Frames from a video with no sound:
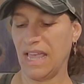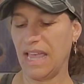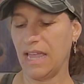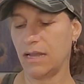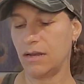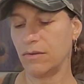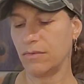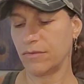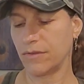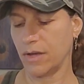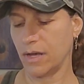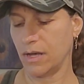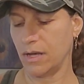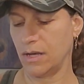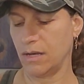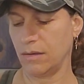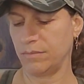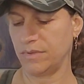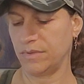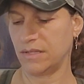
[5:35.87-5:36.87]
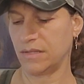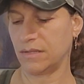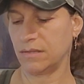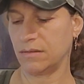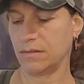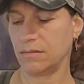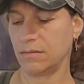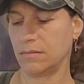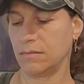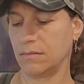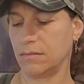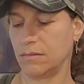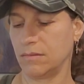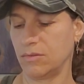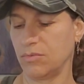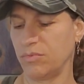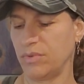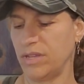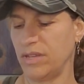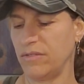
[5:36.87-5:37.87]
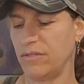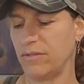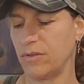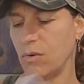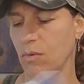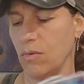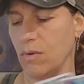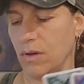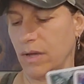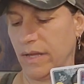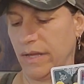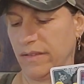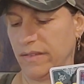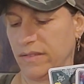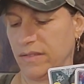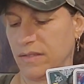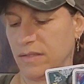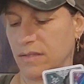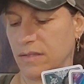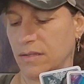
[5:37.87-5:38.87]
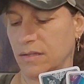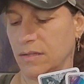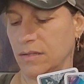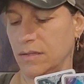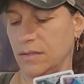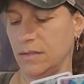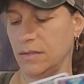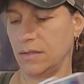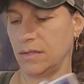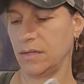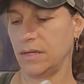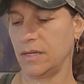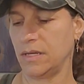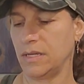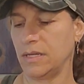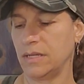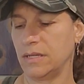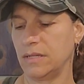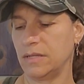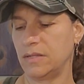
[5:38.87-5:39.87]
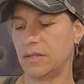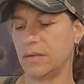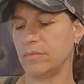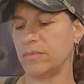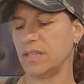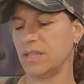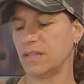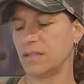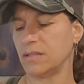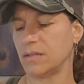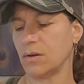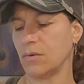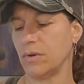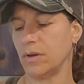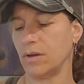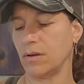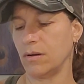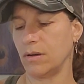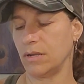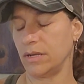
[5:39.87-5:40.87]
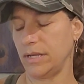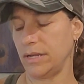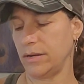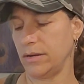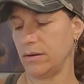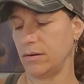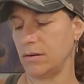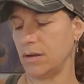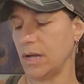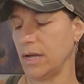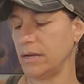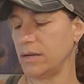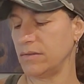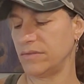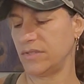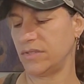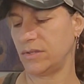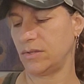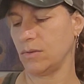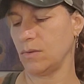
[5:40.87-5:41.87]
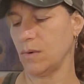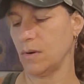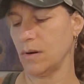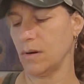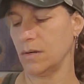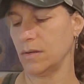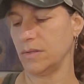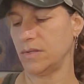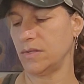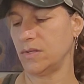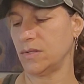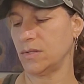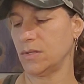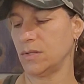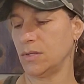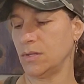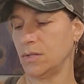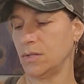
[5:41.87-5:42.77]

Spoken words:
Eight of Cups, Three of Coins. Something's going on here. Nine of Swords.